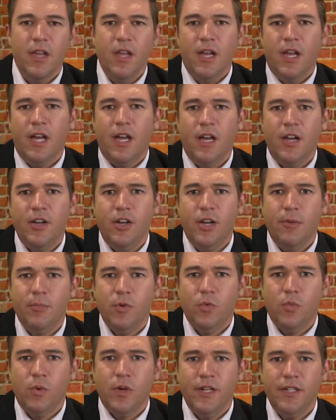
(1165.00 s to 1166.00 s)

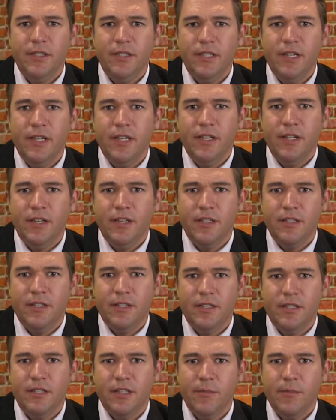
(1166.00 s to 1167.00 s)
Number one is
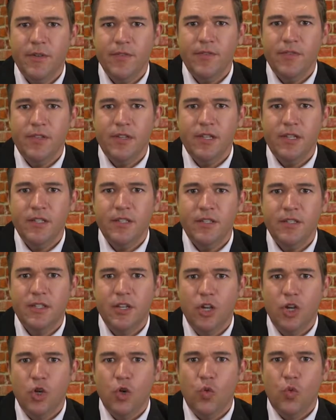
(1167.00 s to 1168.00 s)
some of these
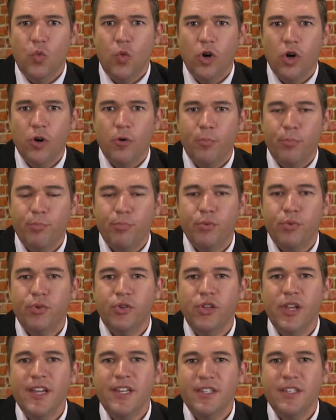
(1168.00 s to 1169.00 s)
were
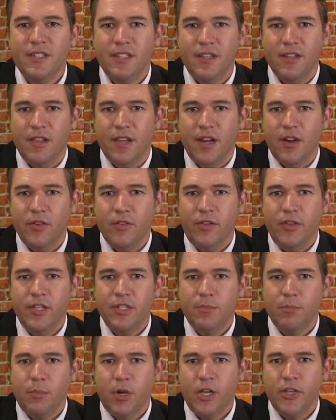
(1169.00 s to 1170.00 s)
placed there. These
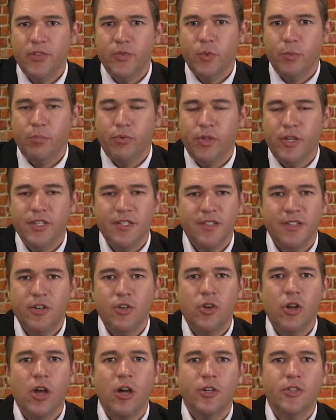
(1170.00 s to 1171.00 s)
moths were placed, they're
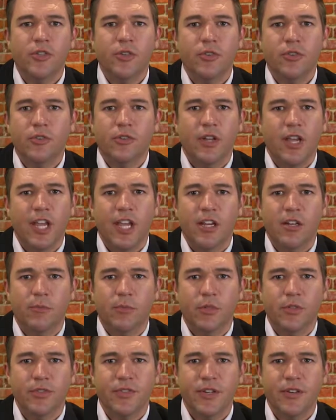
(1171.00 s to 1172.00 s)
nocturnal
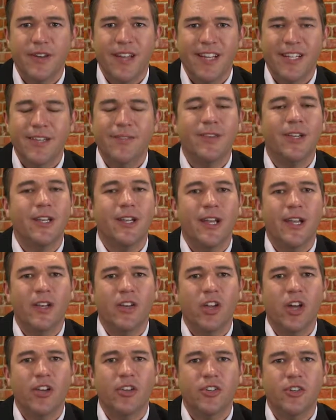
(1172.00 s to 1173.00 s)
animals. They're active at night,
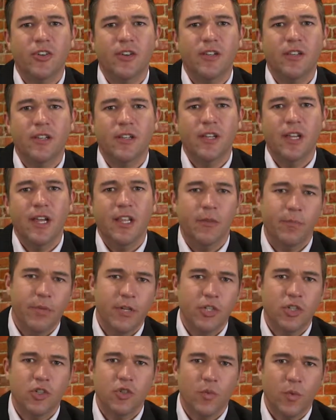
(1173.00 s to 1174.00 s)
not during the day. The
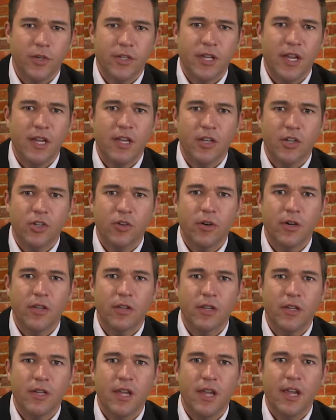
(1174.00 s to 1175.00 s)
pictures were taken during
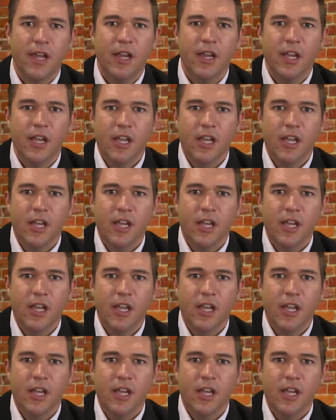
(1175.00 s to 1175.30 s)
the day.